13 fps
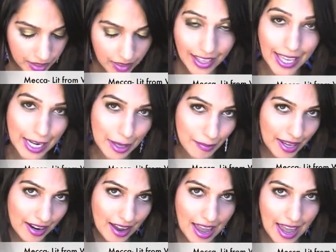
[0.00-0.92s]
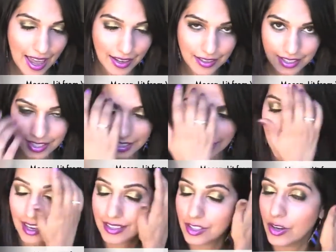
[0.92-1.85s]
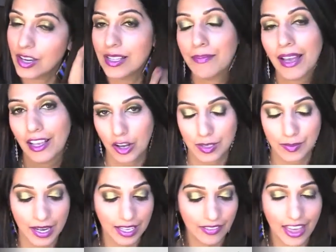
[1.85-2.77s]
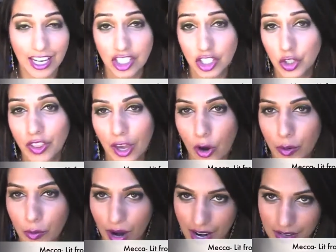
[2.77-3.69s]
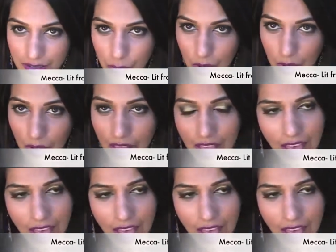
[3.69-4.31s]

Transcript: they're getting better. And yeah, so Mecca Cosmetica, they actually do their own brand as well.